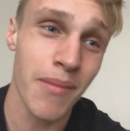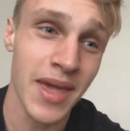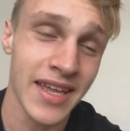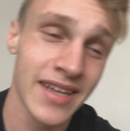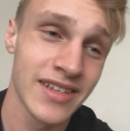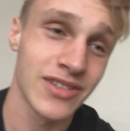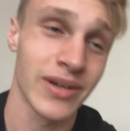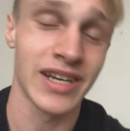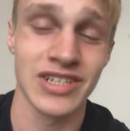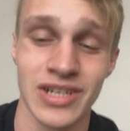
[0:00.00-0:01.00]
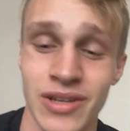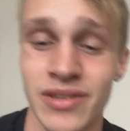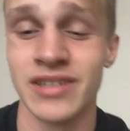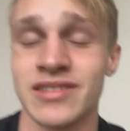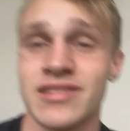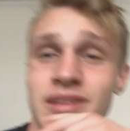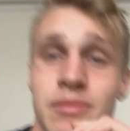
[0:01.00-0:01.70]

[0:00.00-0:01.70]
for me, so I can actually learn things at the